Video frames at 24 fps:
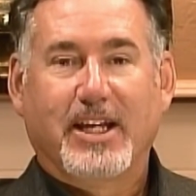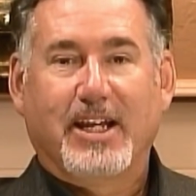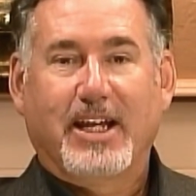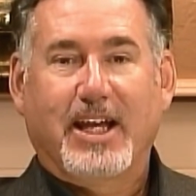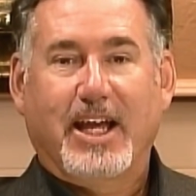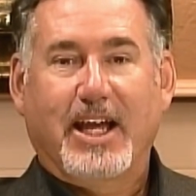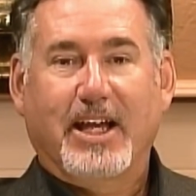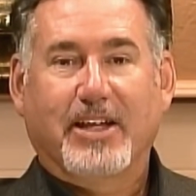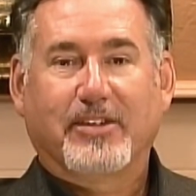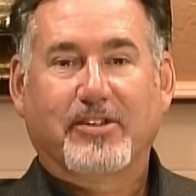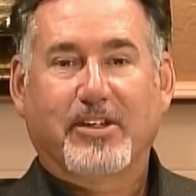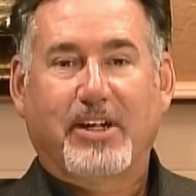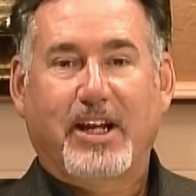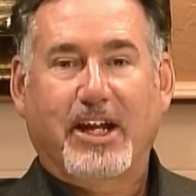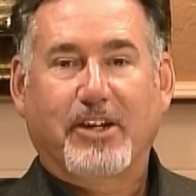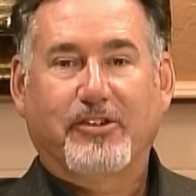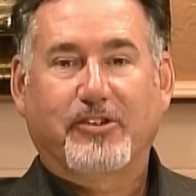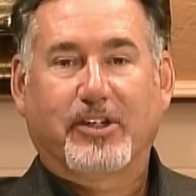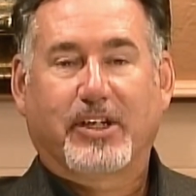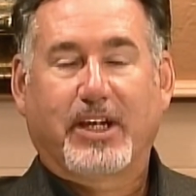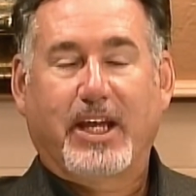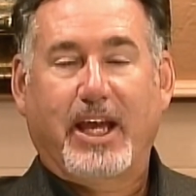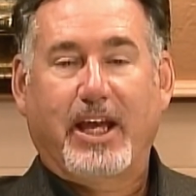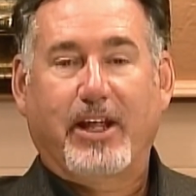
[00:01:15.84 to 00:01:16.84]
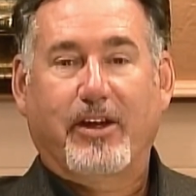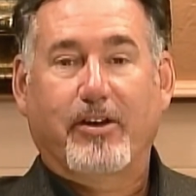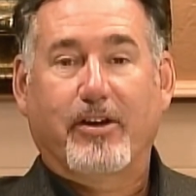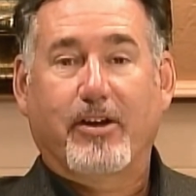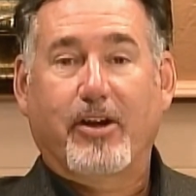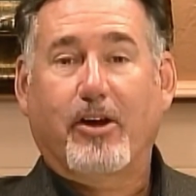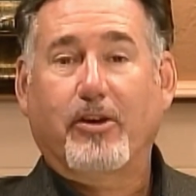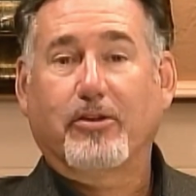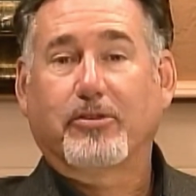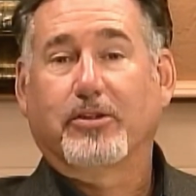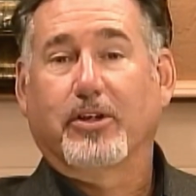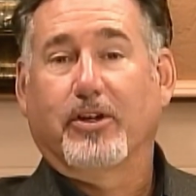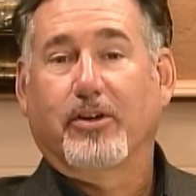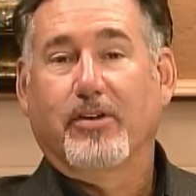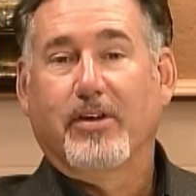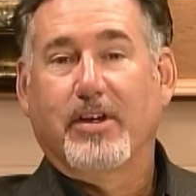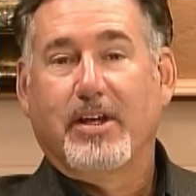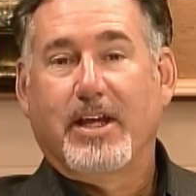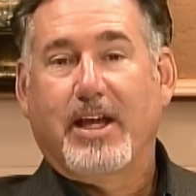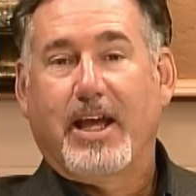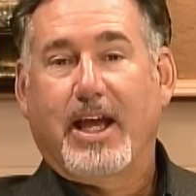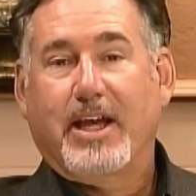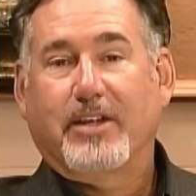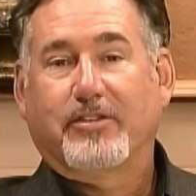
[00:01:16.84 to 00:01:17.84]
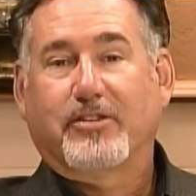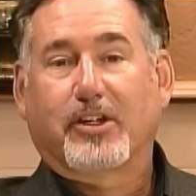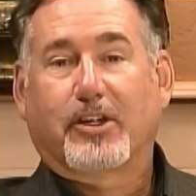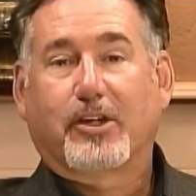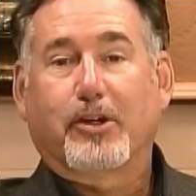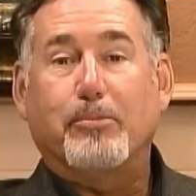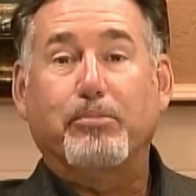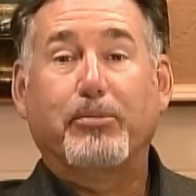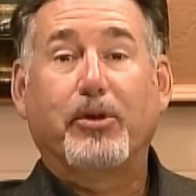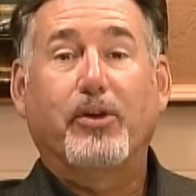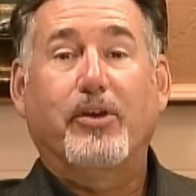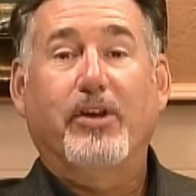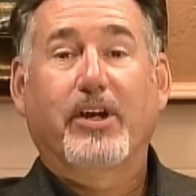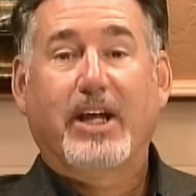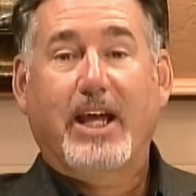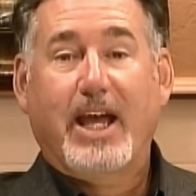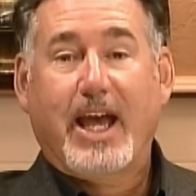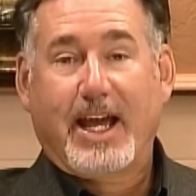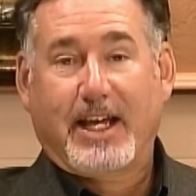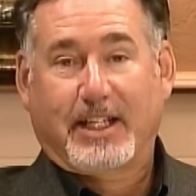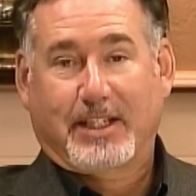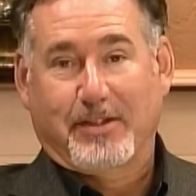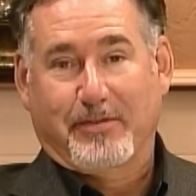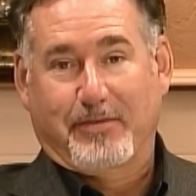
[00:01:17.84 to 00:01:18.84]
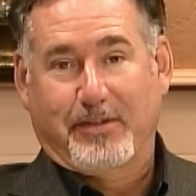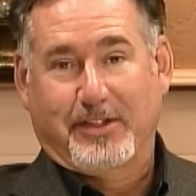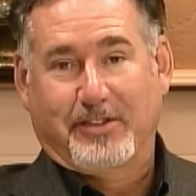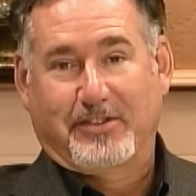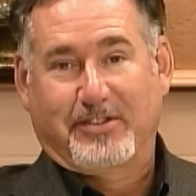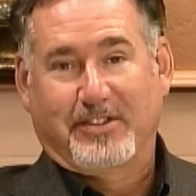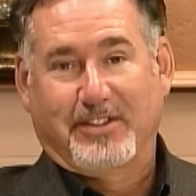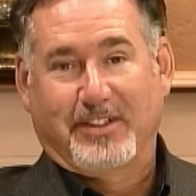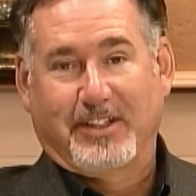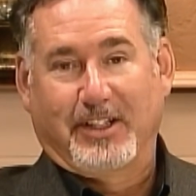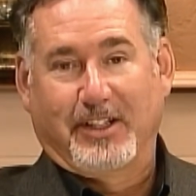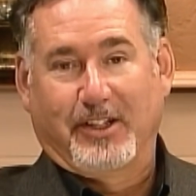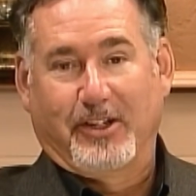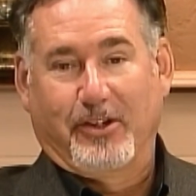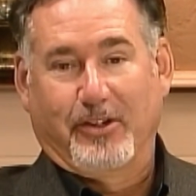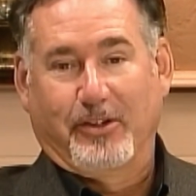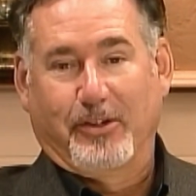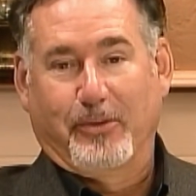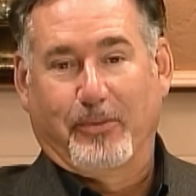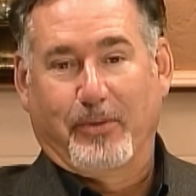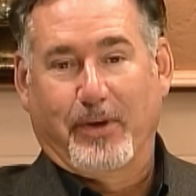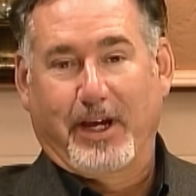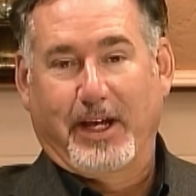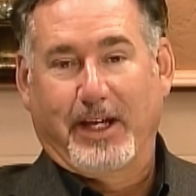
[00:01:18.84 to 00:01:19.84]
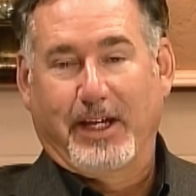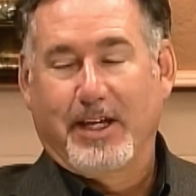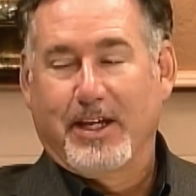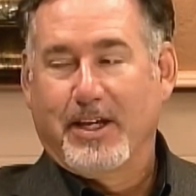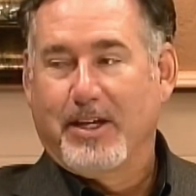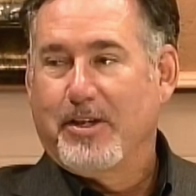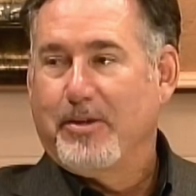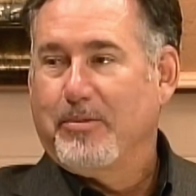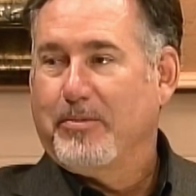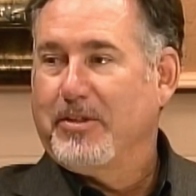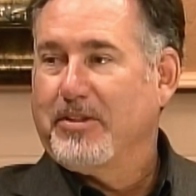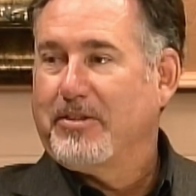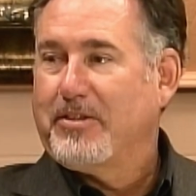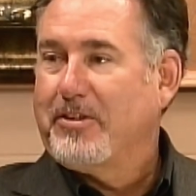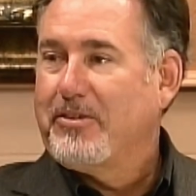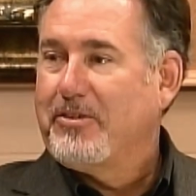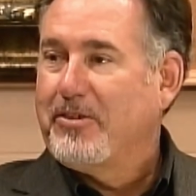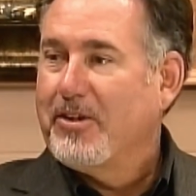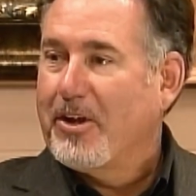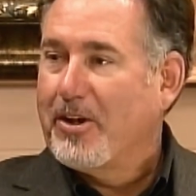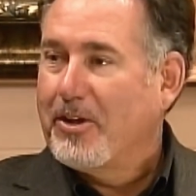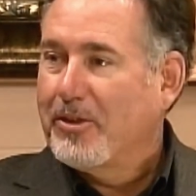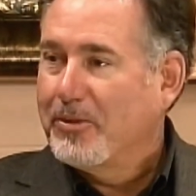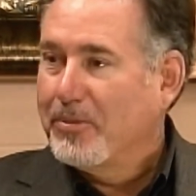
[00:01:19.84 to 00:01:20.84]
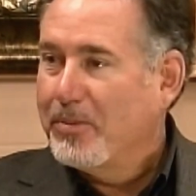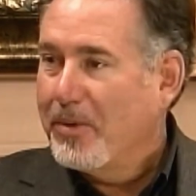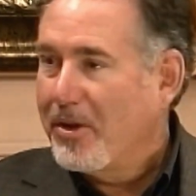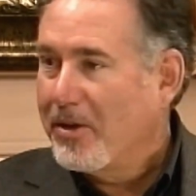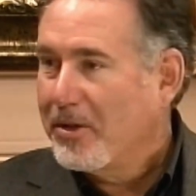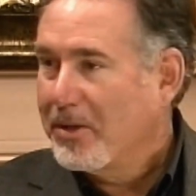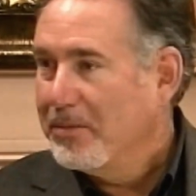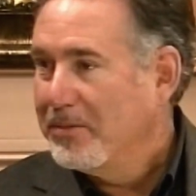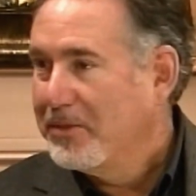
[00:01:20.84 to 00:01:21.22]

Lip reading: as an educator and also as a community activist along the way. Mr. Charles, welcome